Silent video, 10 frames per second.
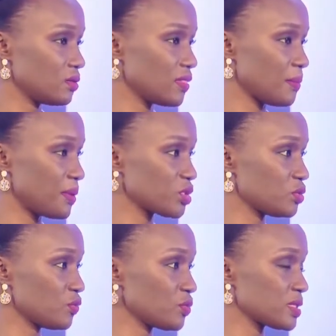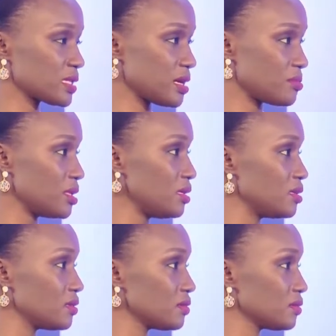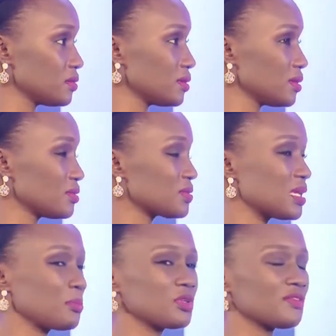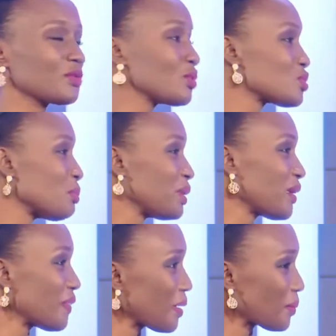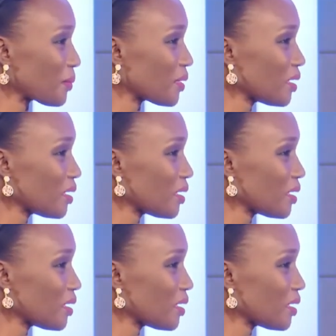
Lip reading: with the passion fruits coming. say, I'm not even going to pick them.